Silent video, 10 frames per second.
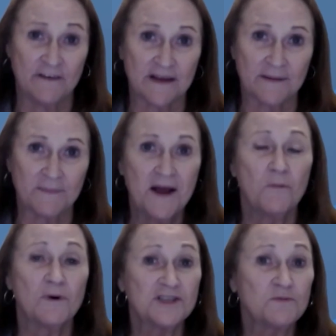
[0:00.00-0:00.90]
of them,
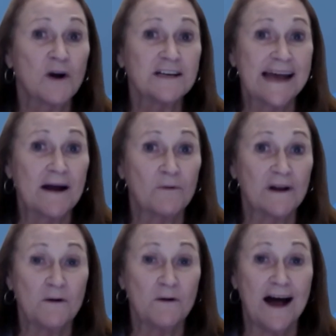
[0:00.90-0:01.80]
which works out
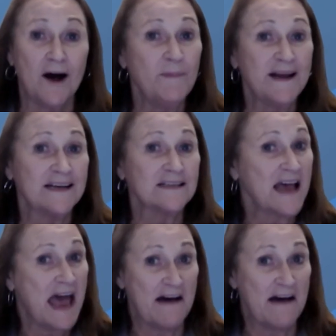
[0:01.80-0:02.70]
really well because
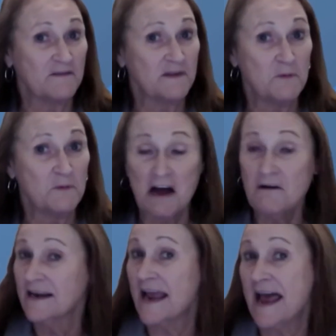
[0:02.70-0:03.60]
half of them will go
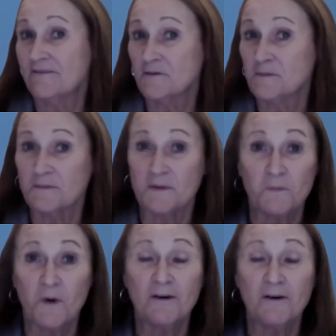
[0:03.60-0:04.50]
and half of
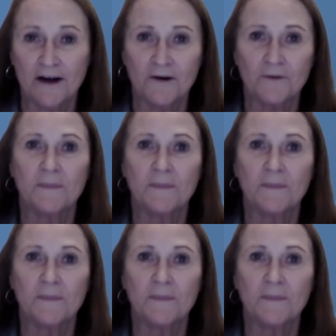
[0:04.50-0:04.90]
them won't go.